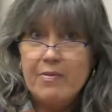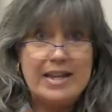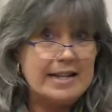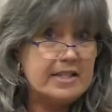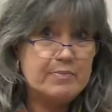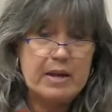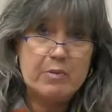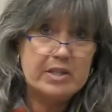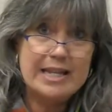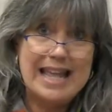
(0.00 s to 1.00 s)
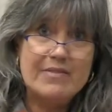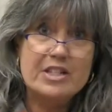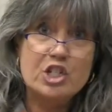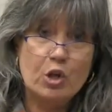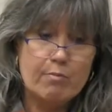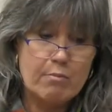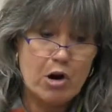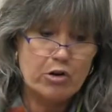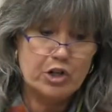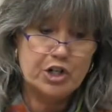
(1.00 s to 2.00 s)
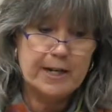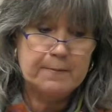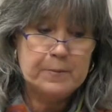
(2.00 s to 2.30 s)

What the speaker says: They didn't speak with the natives until March.